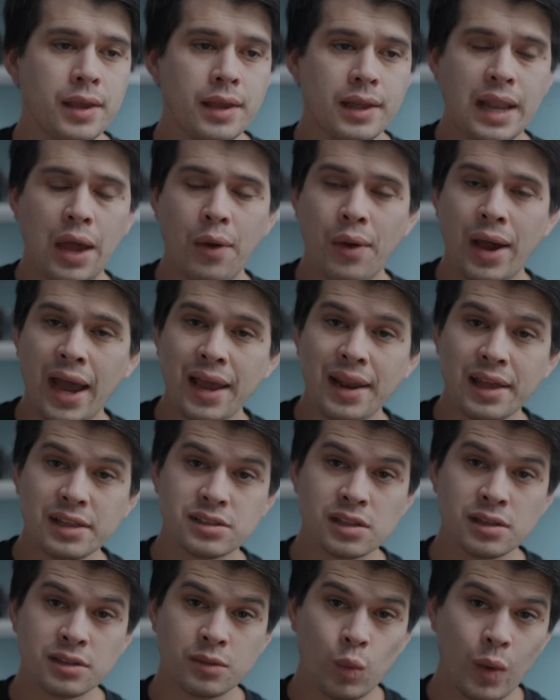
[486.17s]
Now, highlights
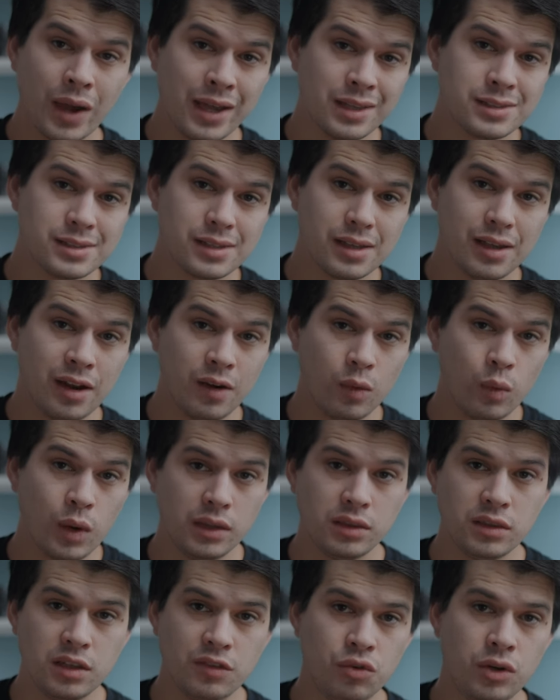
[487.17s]
and whites are
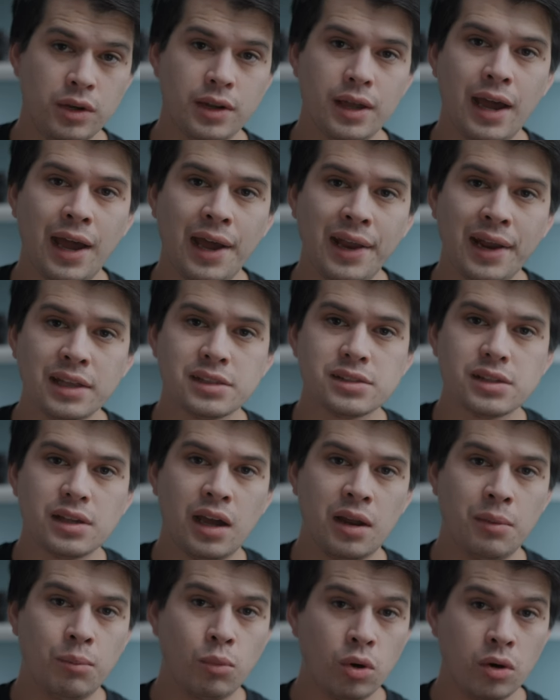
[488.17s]
quite different. Highlights
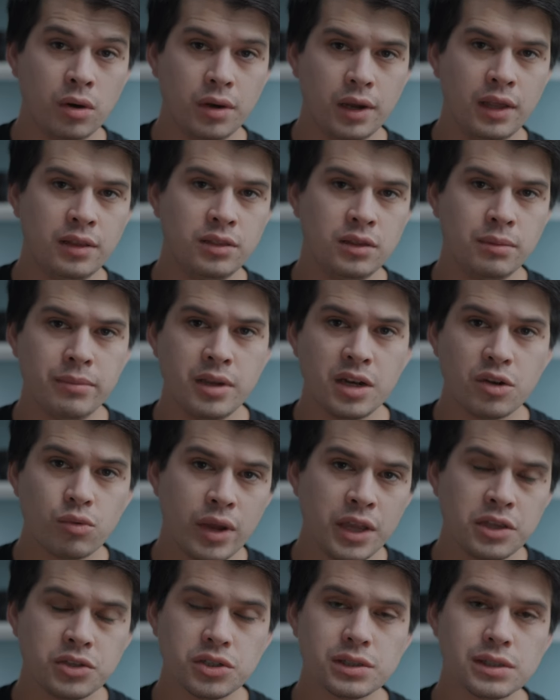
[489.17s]
are more in the mid
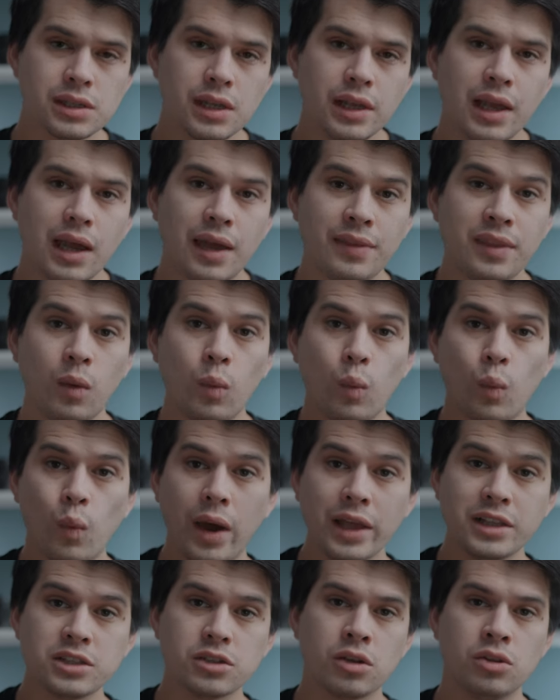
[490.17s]
ranges, and then
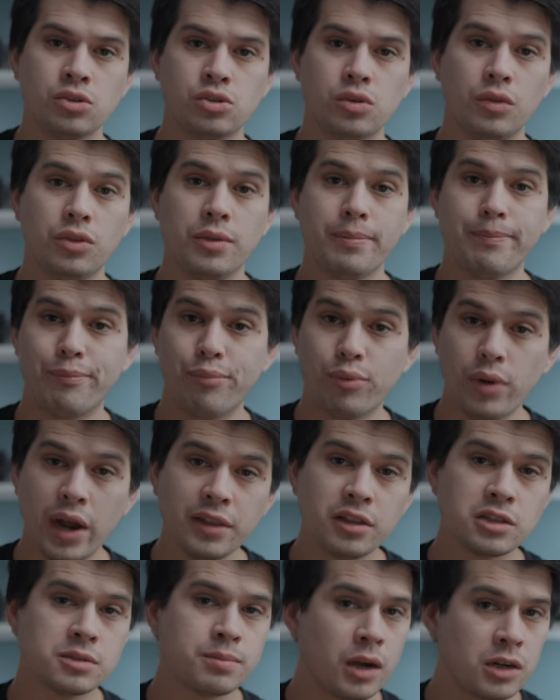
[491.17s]
whites control the
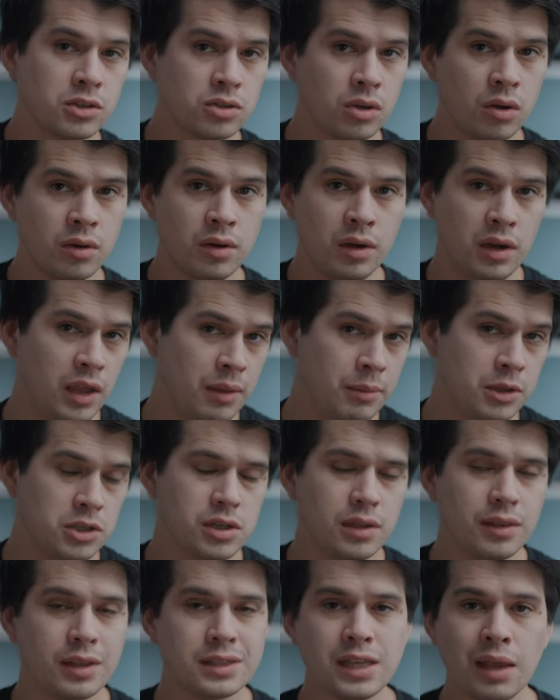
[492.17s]
brightest parts on our image.
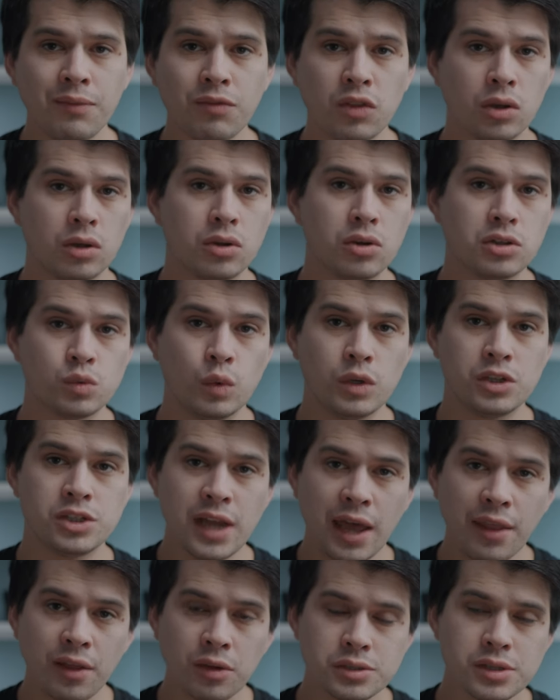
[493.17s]
The same thing occurs with
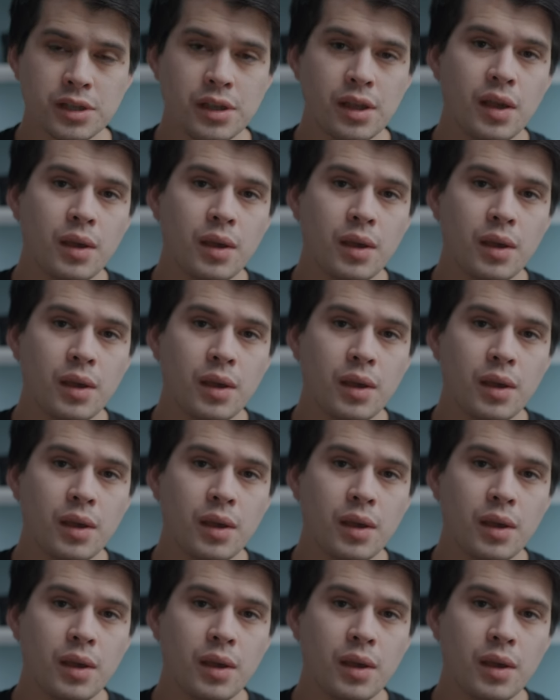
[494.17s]
shadows.